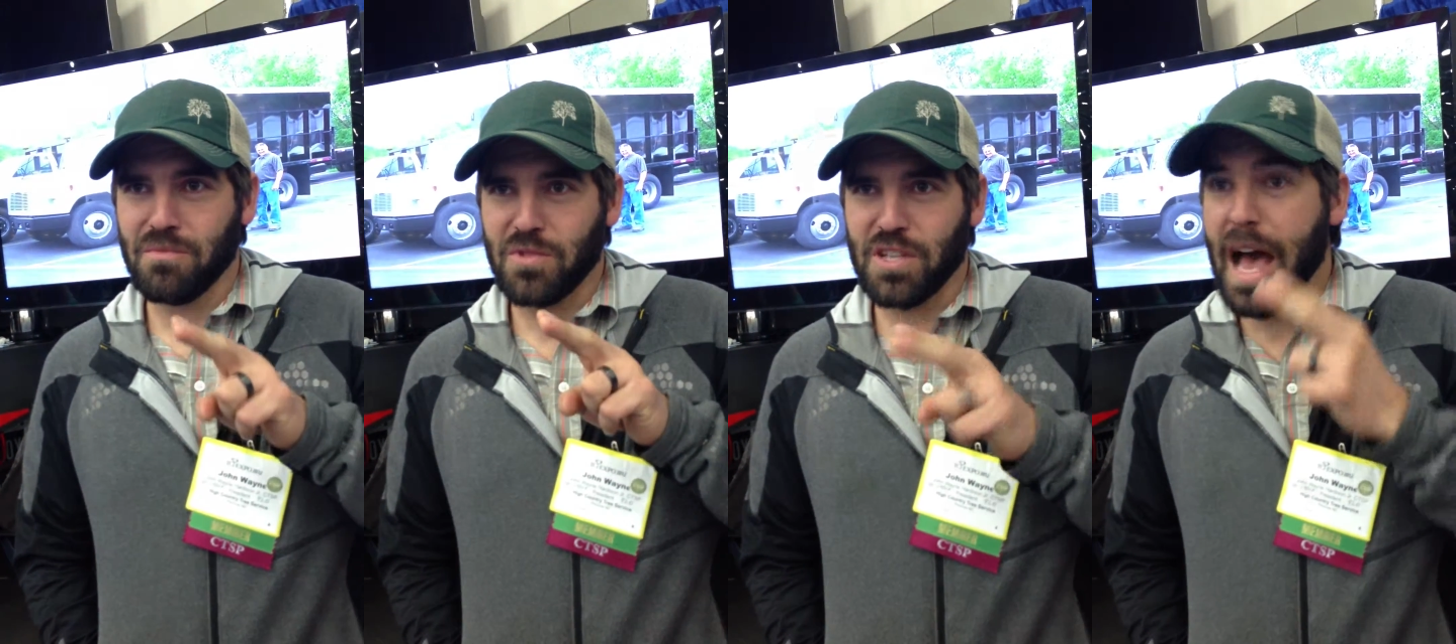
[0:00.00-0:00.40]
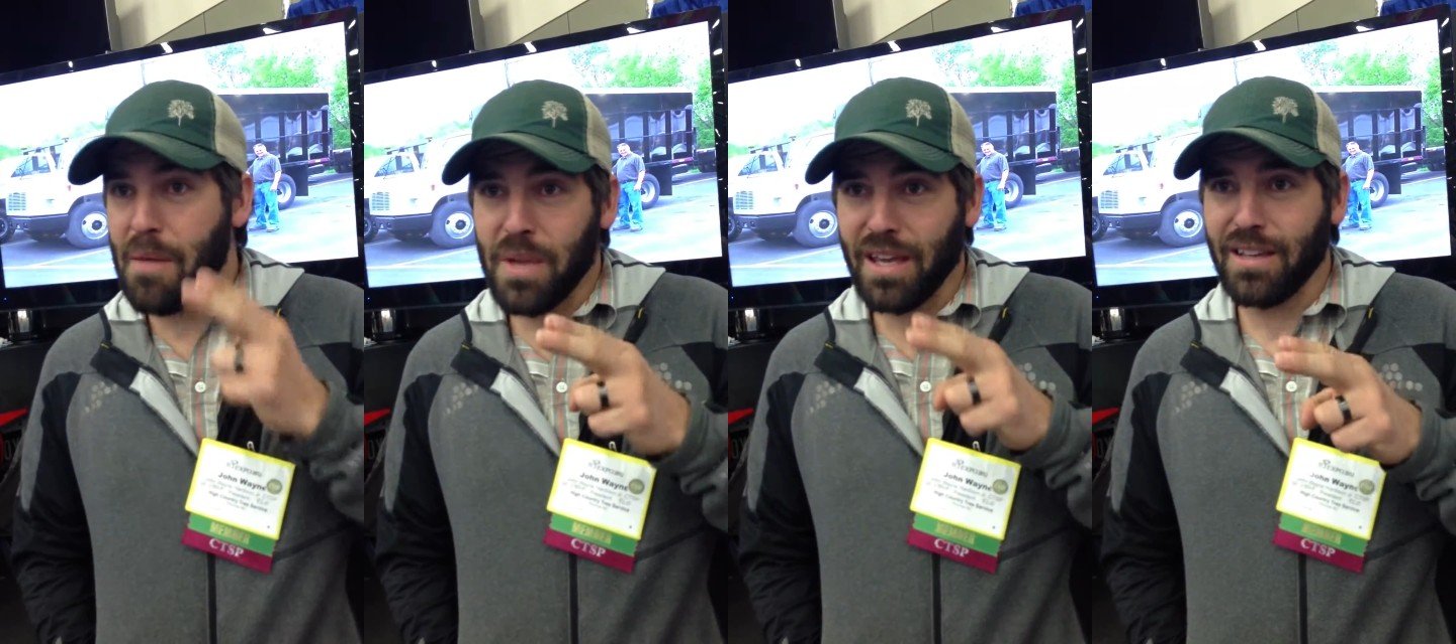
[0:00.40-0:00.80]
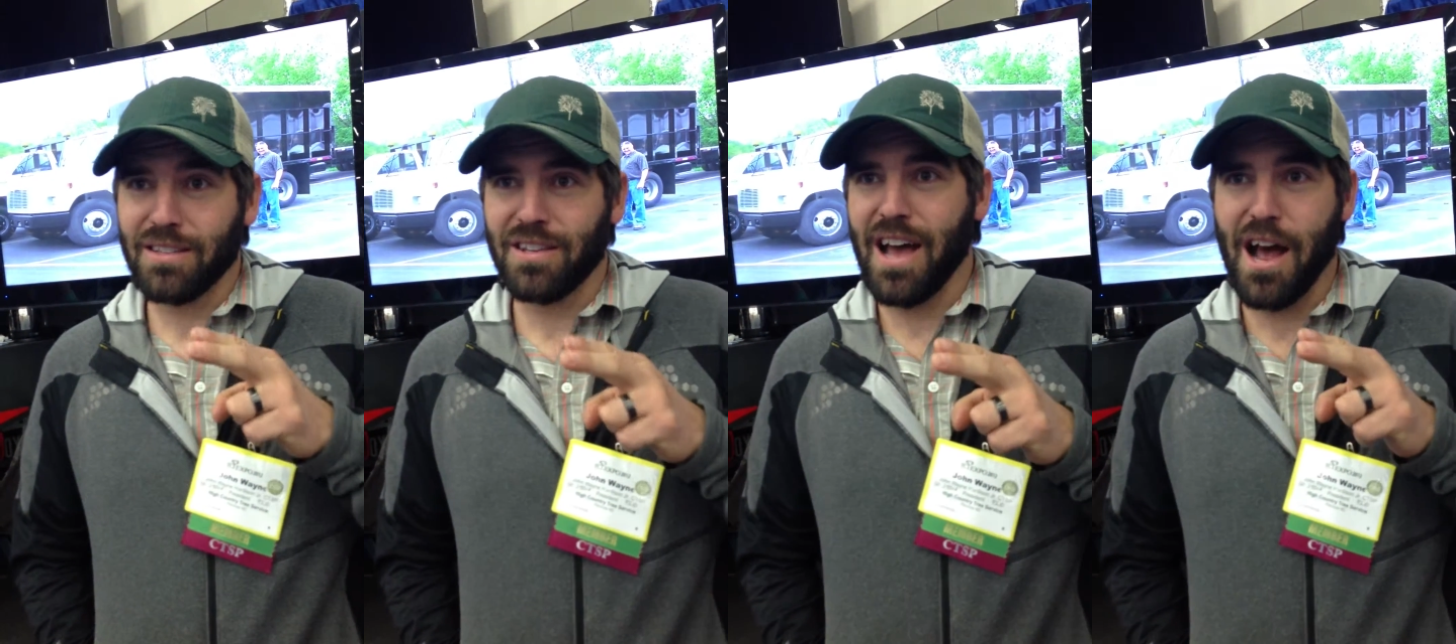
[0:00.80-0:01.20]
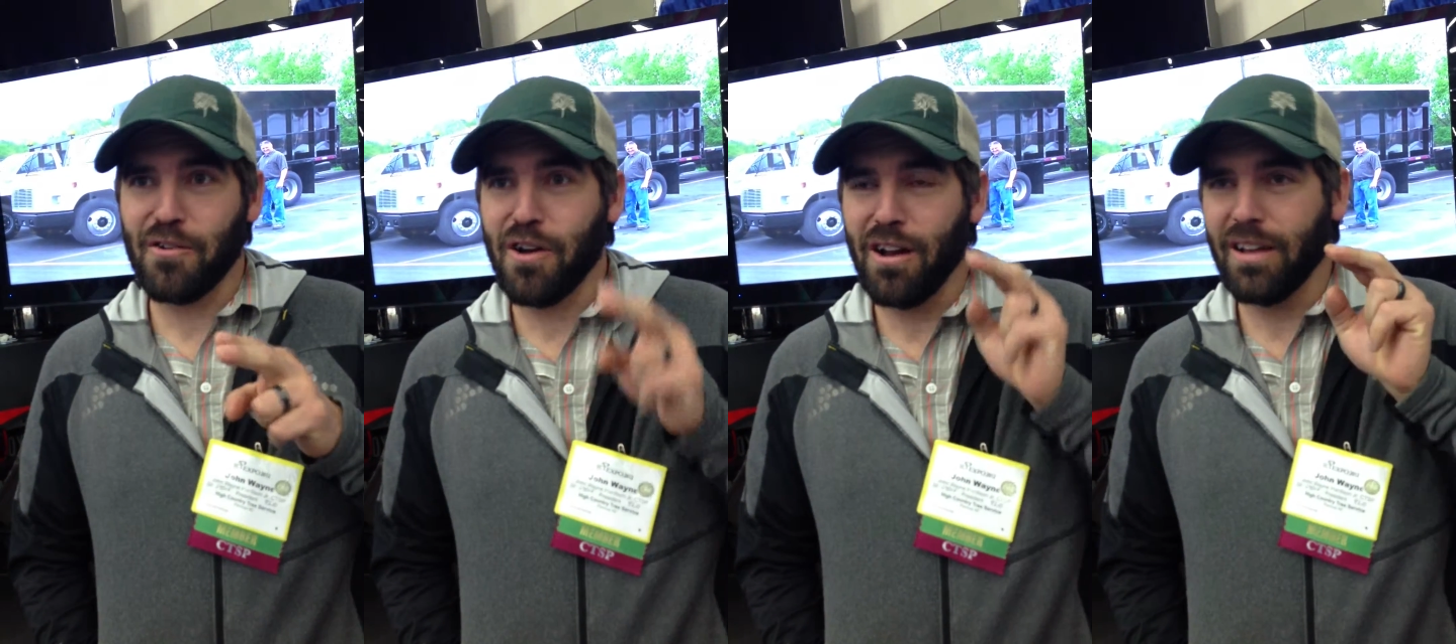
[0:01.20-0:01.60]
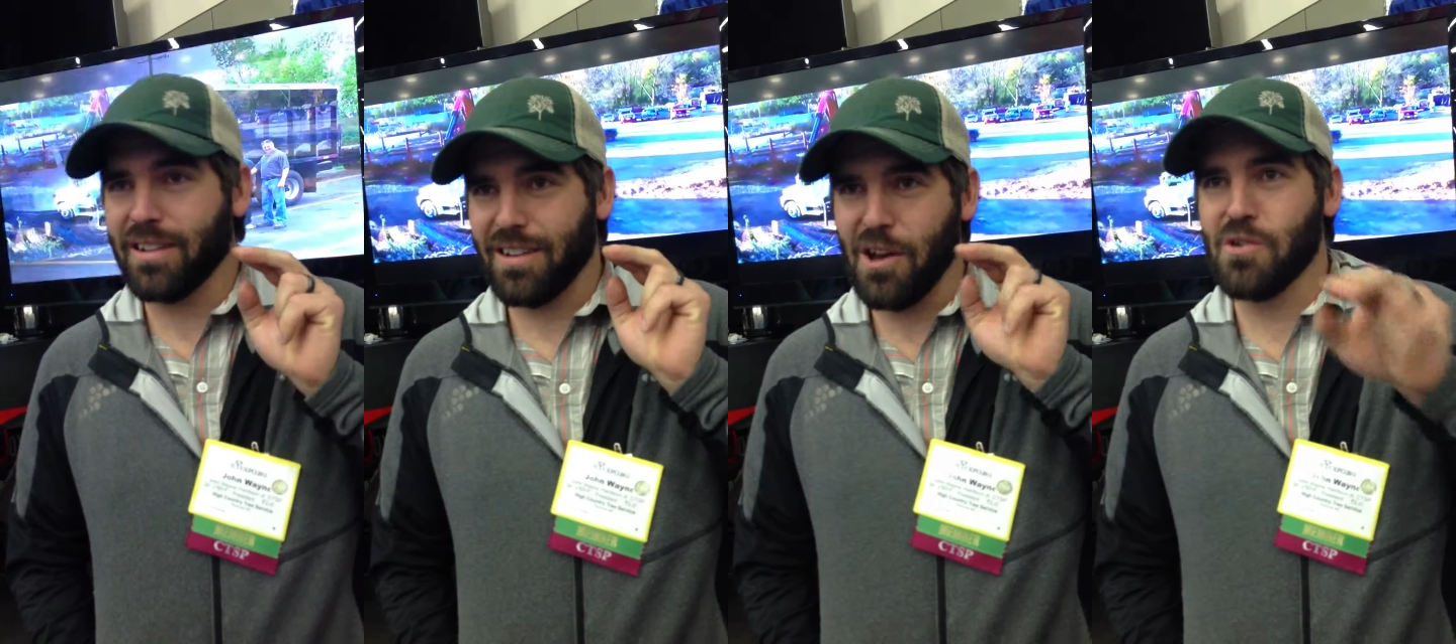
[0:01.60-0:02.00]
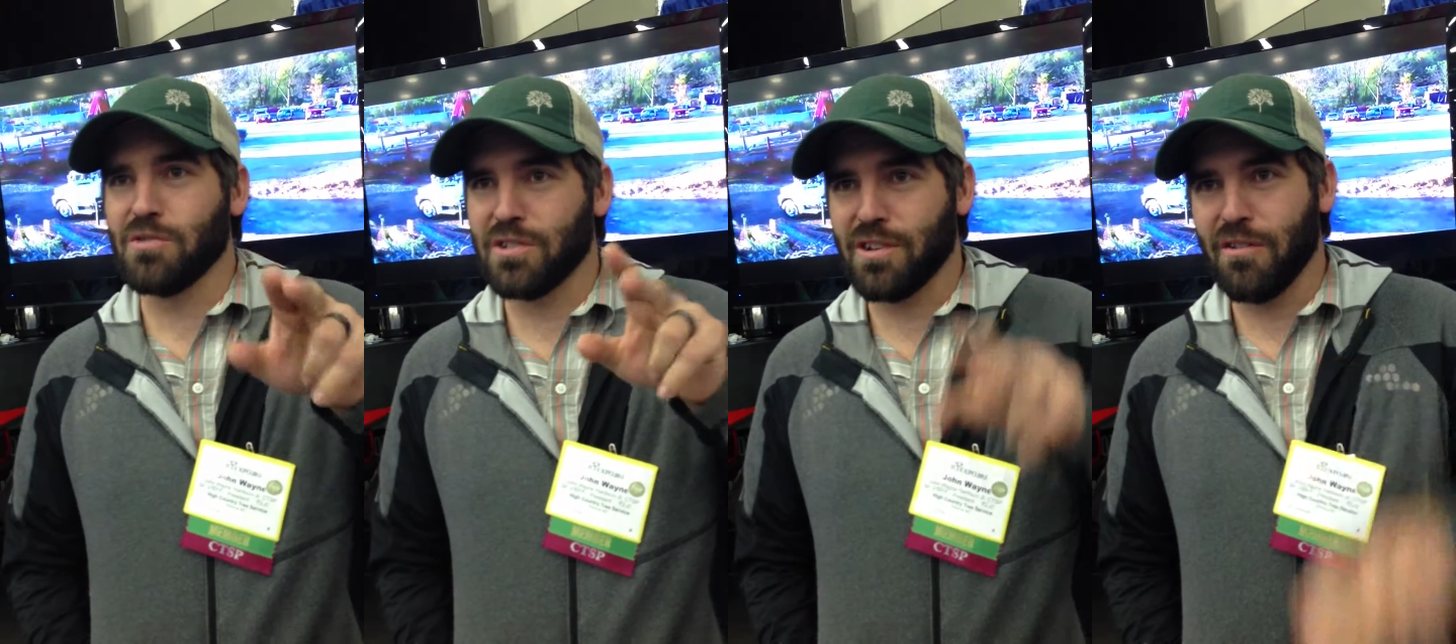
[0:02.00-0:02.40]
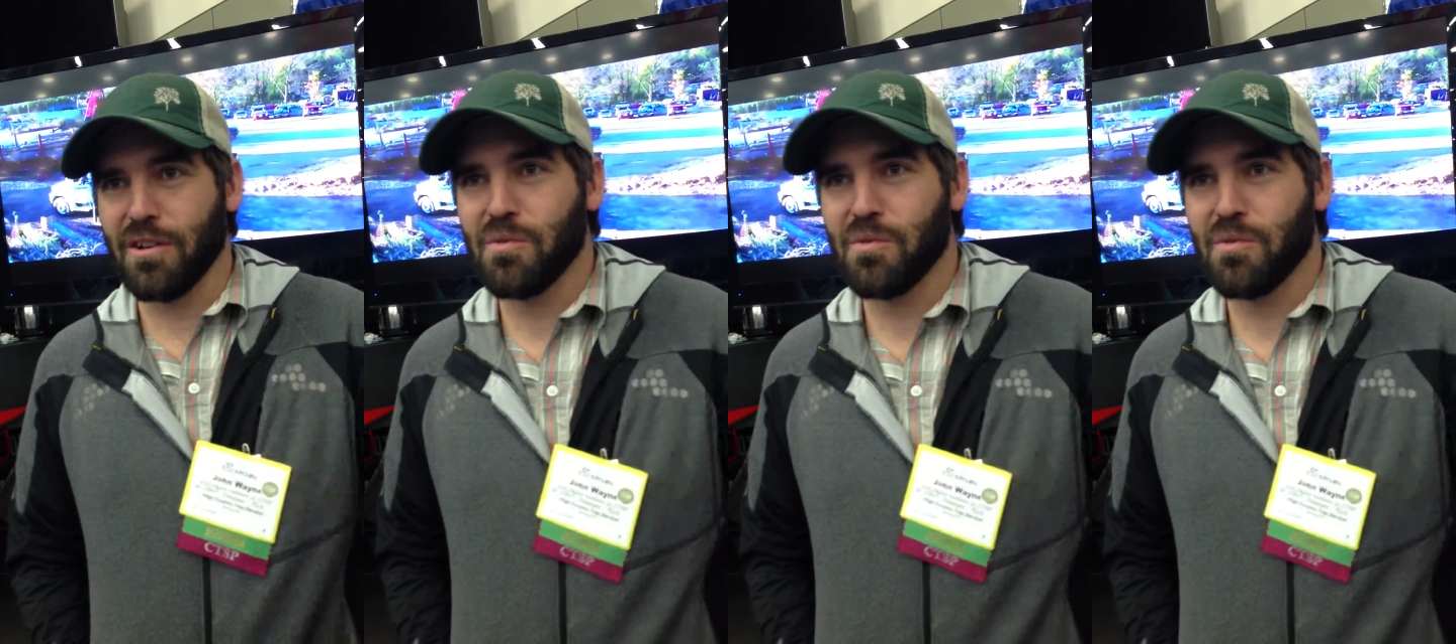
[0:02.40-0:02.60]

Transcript: Siamese hydraulic hoses on it,